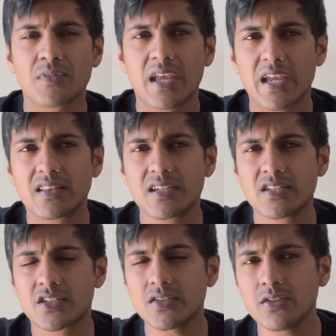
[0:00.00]
And
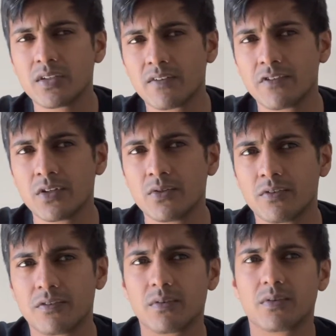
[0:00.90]
then just to give
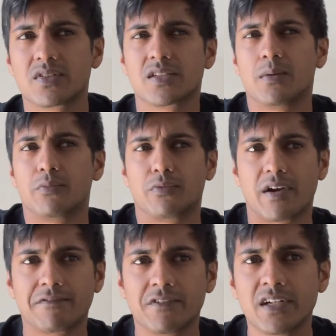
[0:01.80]
you some
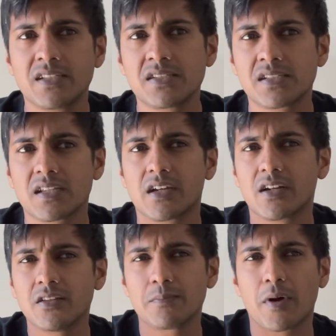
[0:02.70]
reference,
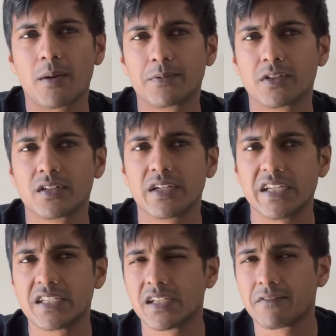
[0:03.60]
another popular
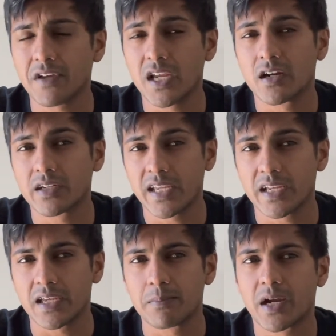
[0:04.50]
ETF,
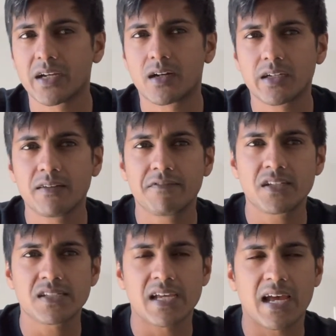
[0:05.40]
ARKK by ARK
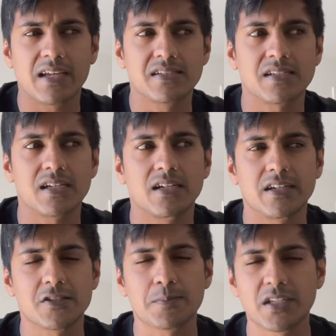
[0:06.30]
Invest, has an
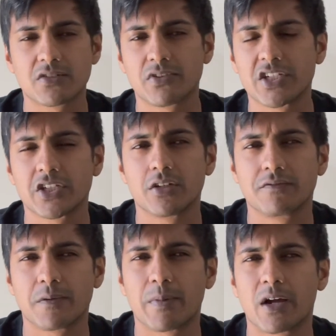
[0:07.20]
expense ratio
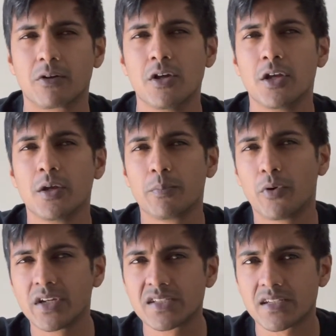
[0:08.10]
of about
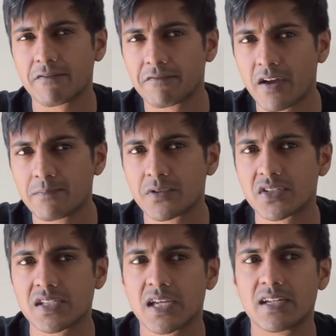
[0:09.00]

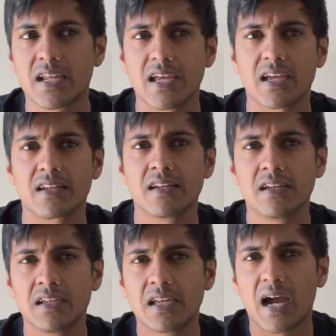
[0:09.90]
0.75%, and
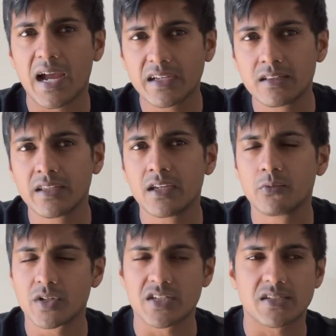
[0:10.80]
iClean,
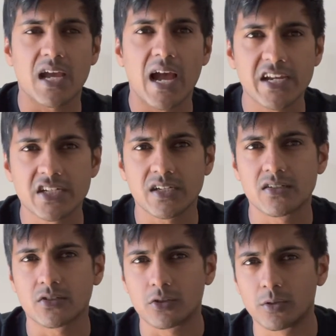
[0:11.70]
which is the
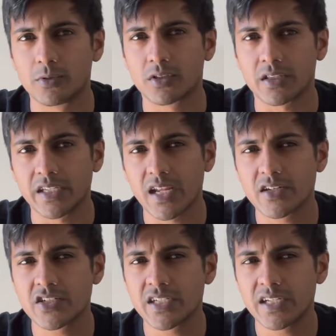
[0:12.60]
iShares Global Clean
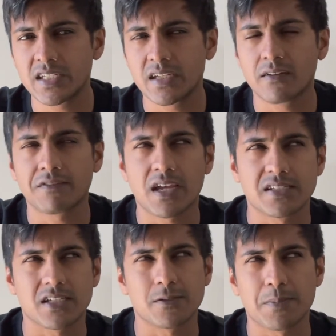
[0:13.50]
Energy ETF, has
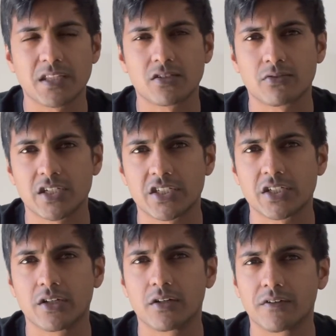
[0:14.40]
an expense
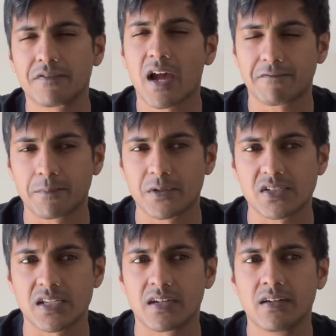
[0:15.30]
ratio of
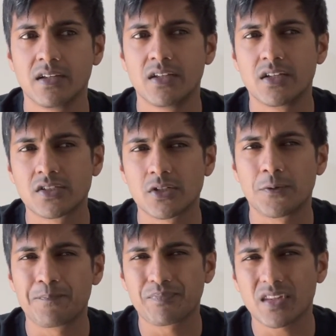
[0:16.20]
0.5%.
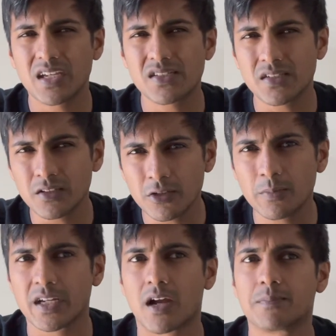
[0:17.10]
So it's a little
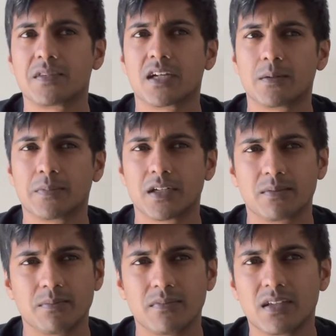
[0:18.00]
bit up there,
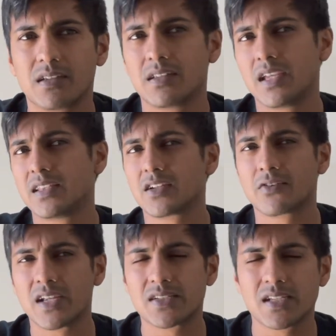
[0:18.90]
but in the
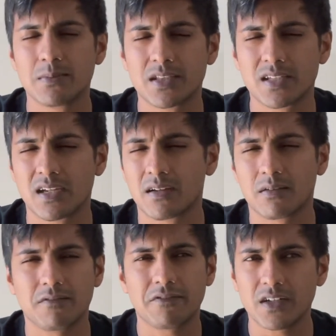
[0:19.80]
grand scheme of
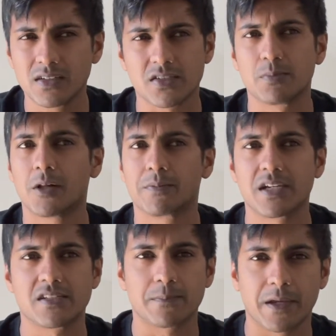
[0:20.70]
things, fairly small
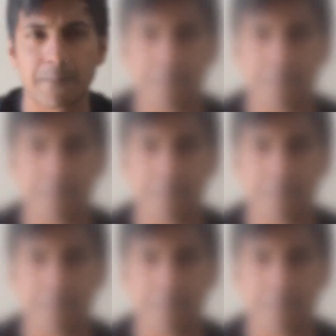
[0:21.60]
price to pay.